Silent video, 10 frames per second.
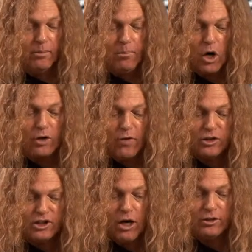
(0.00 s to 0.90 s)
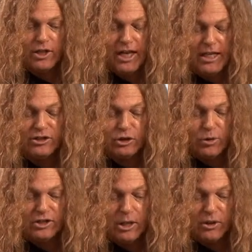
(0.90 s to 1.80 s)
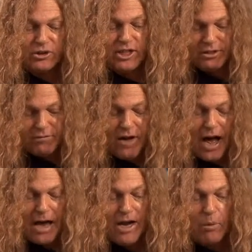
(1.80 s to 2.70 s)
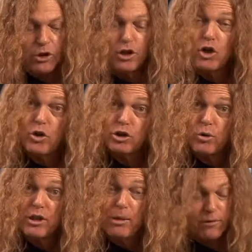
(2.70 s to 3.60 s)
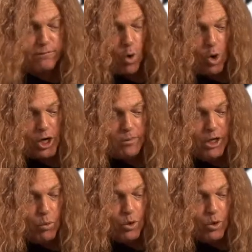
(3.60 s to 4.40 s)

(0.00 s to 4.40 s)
part of our scale done on strings number six and five. Now we're gonna go to string number four.